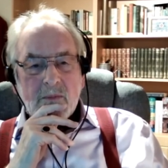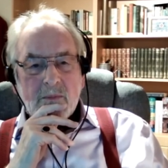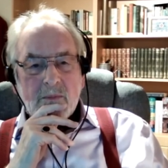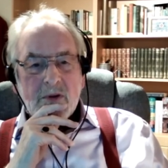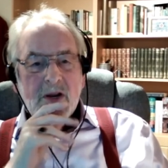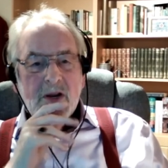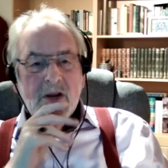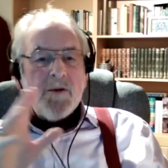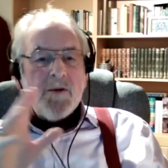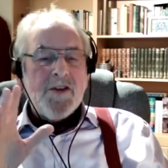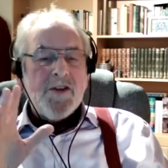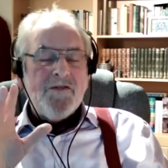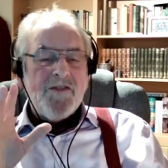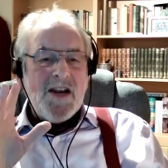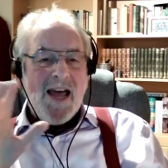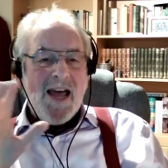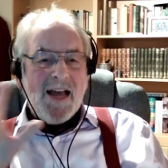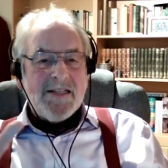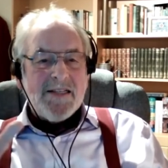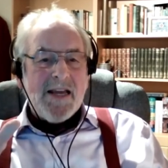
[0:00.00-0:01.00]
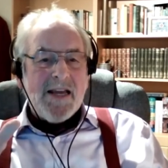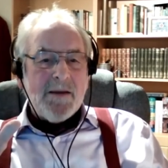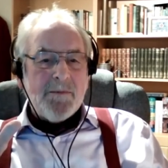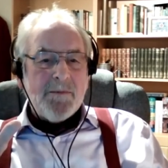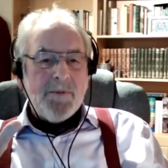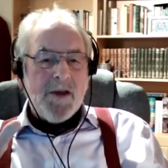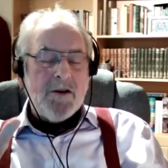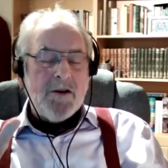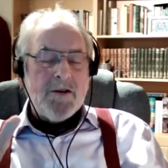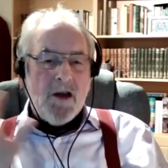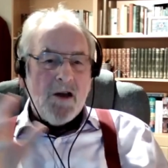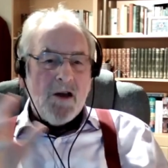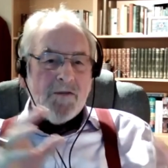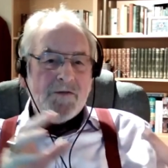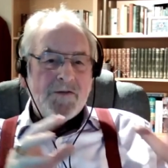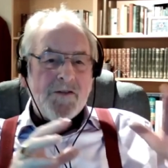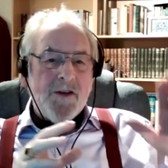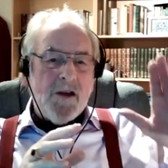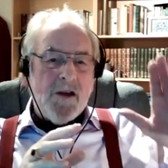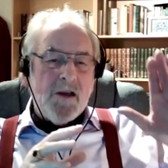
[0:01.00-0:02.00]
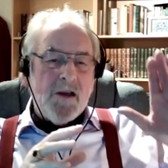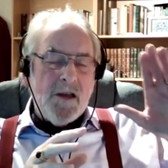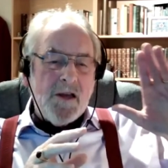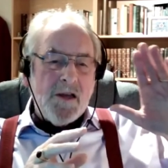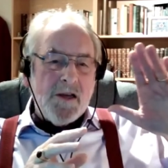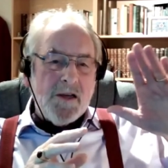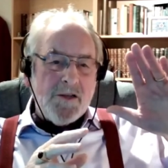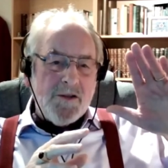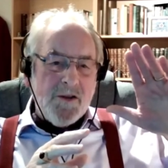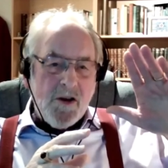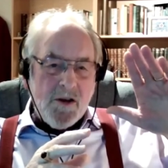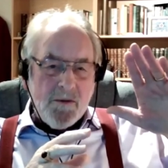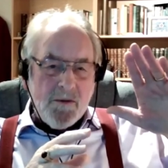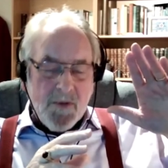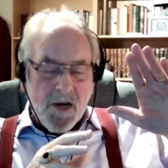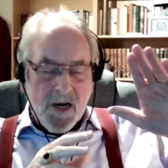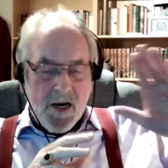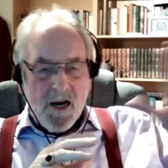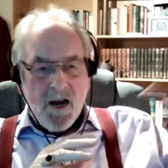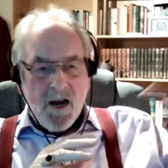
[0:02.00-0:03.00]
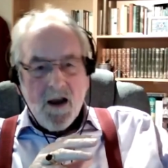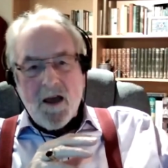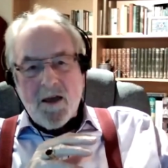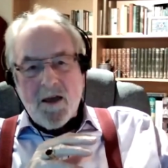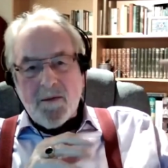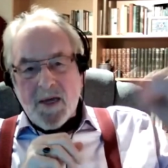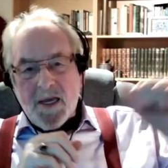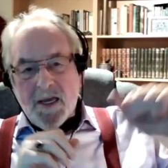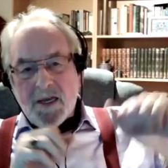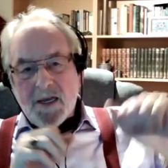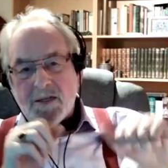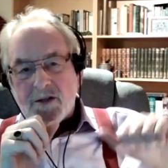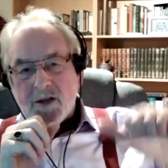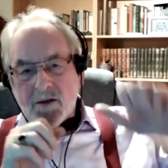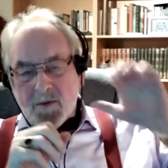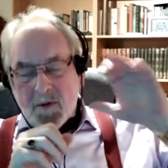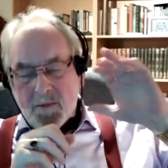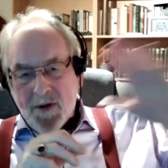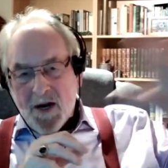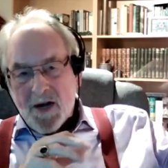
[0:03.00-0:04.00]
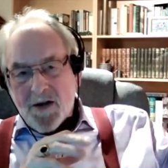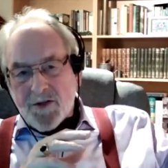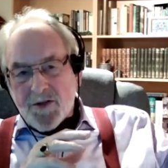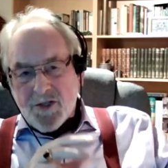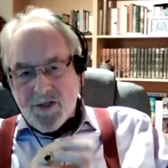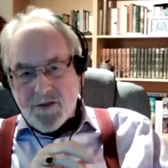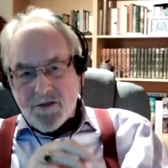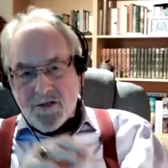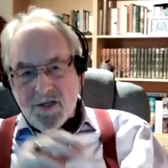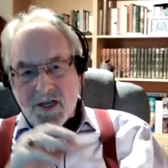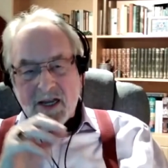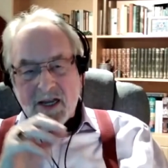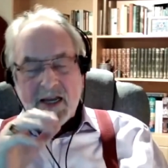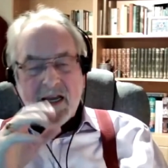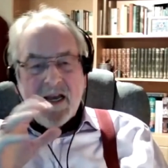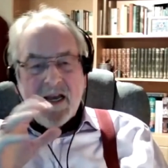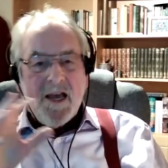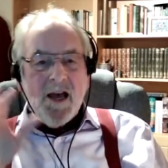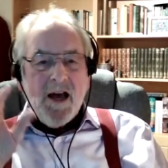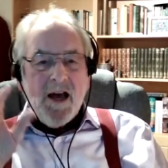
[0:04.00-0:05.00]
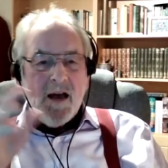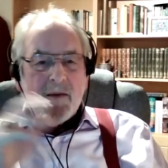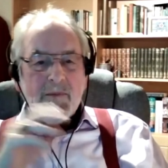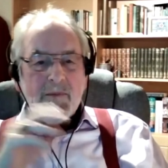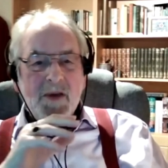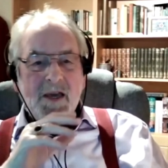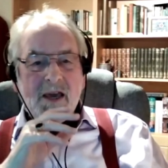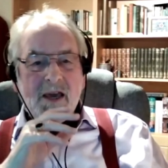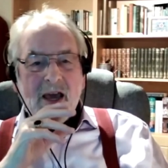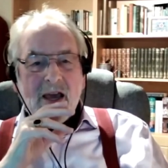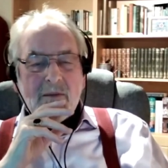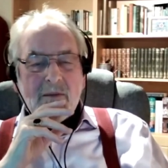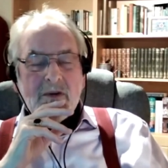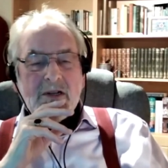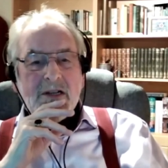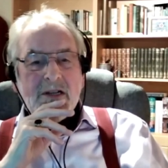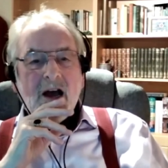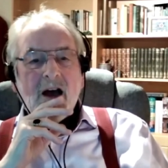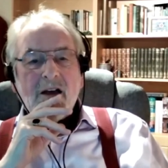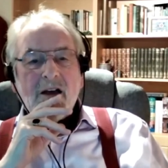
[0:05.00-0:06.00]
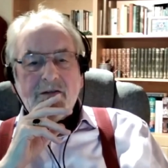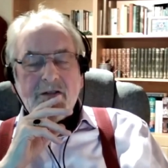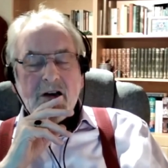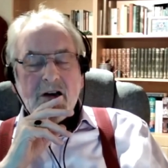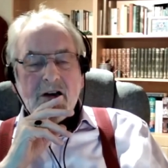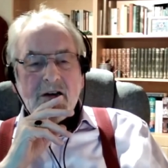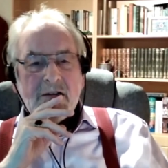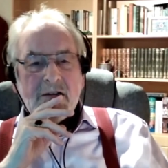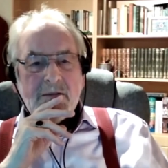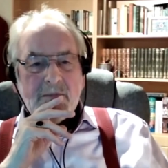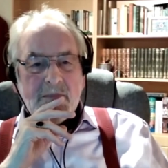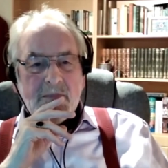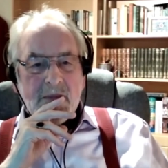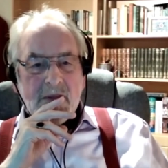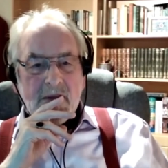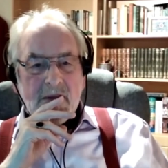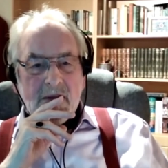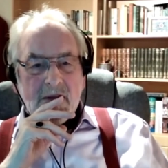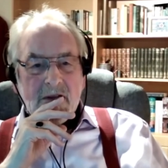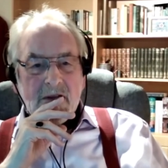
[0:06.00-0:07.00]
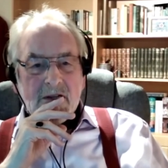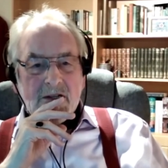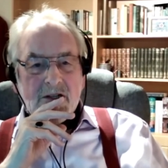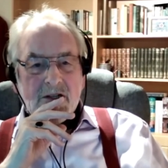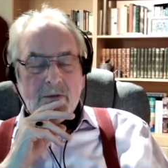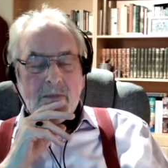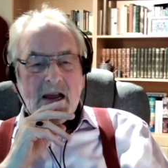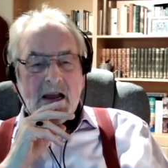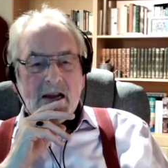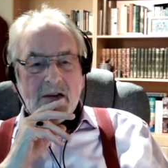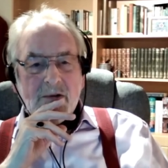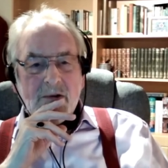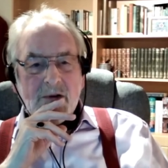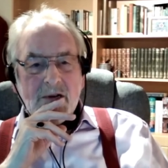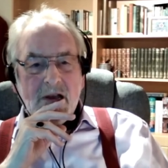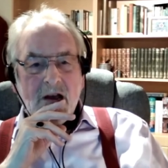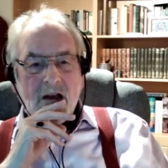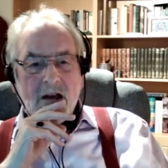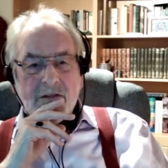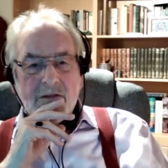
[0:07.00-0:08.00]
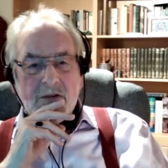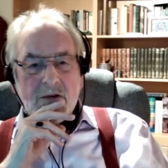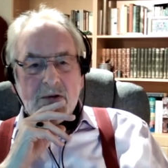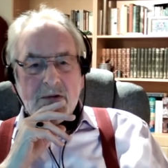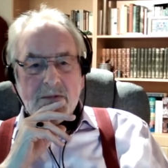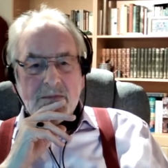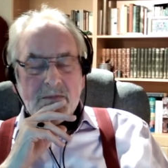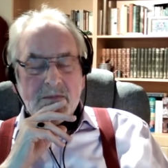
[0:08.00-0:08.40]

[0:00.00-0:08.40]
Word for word: But I was a fanatic because after doing my climbing, doing my parachuting, I became a diver, a subaqua diver,